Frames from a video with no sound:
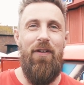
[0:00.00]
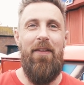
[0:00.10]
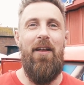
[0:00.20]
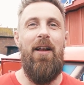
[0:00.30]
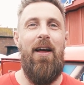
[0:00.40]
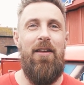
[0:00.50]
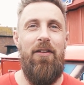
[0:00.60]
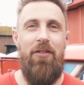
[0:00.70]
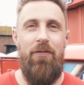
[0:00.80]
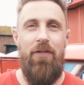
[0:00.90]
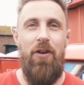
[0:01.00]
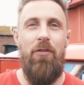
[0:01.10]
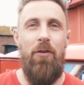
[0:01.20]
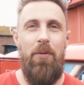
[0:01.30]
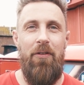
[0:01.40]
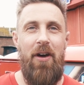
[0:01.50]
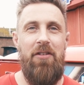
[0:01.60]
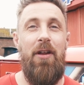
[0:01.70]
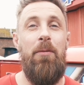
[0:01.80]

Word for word: van that led his funeral procession.